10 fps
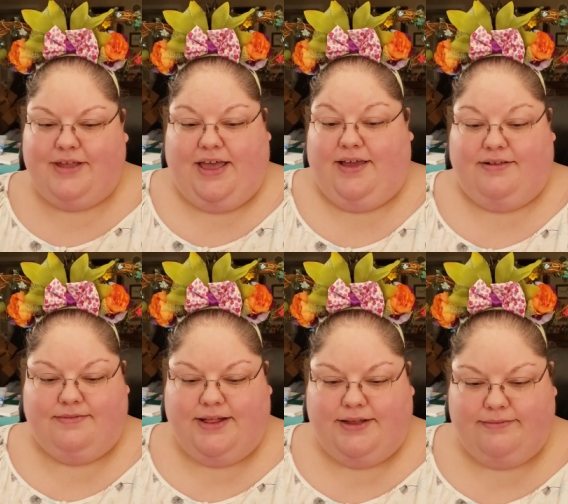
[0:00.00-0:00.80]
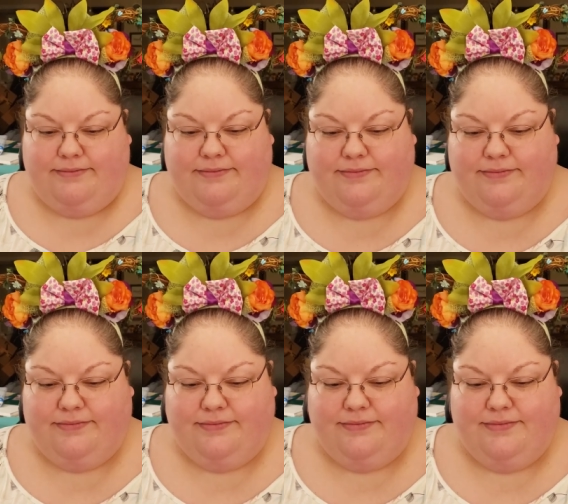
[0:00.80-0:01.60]
I can't smell it.
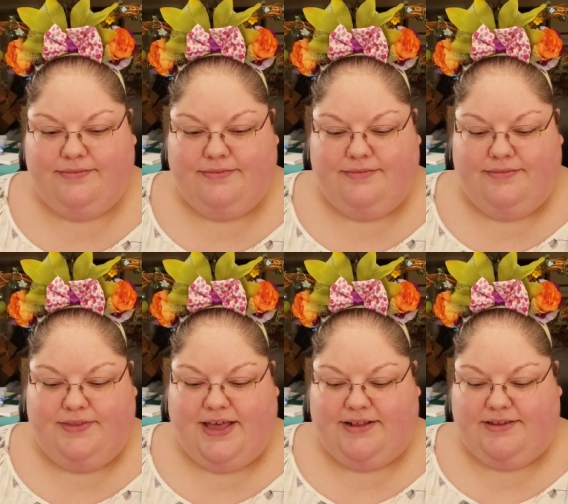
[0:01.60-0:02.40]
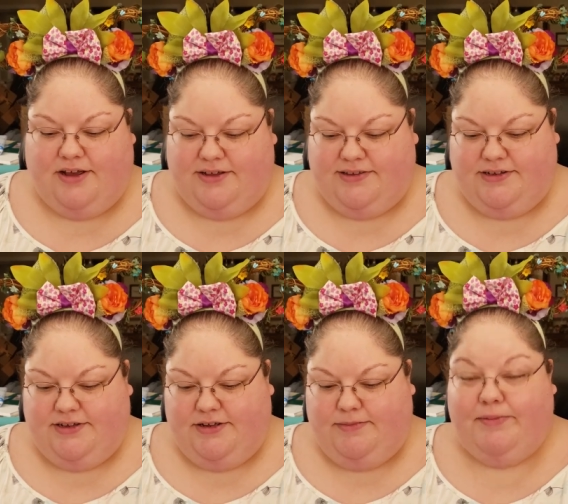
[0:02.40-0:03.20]
That's
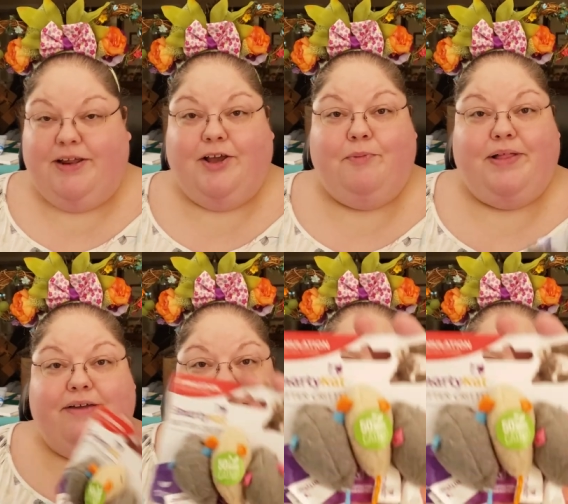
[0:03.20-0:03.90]
awesome. I'm gonna go play